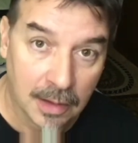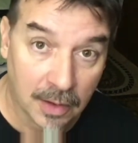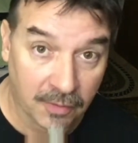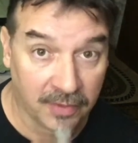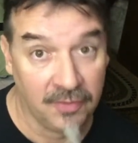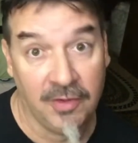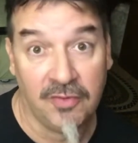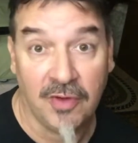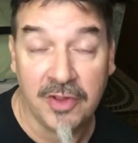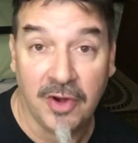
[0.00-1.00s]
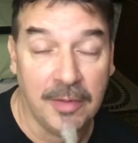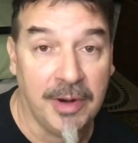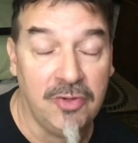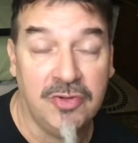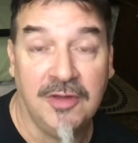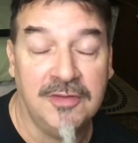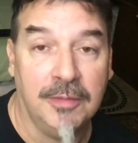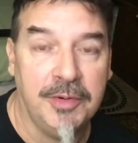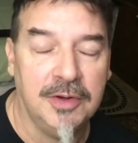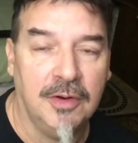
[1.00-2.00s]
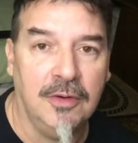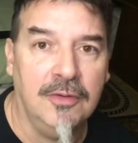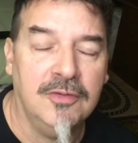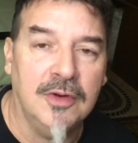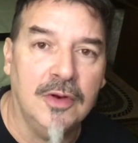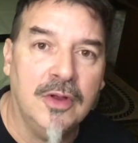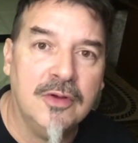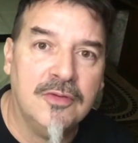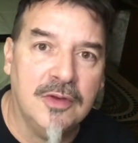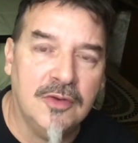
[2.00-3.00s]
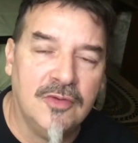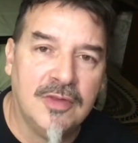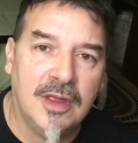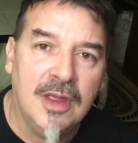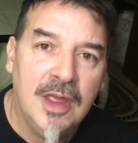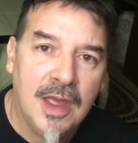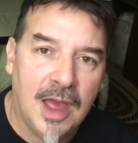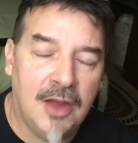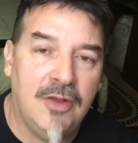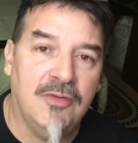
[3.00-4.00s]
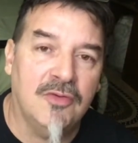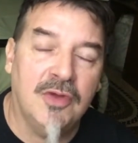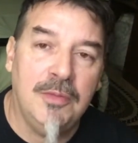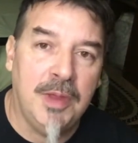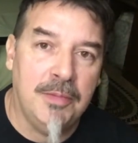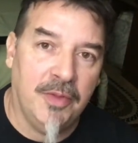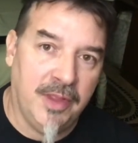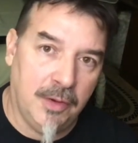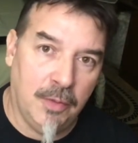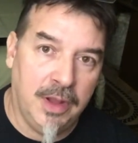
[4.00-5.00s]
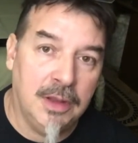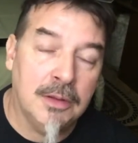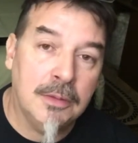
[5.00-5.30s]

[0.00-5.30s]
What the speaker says: Across the restaurant, and everybody shuts up and turns and looks, and it's just like, how do you even treat people that way?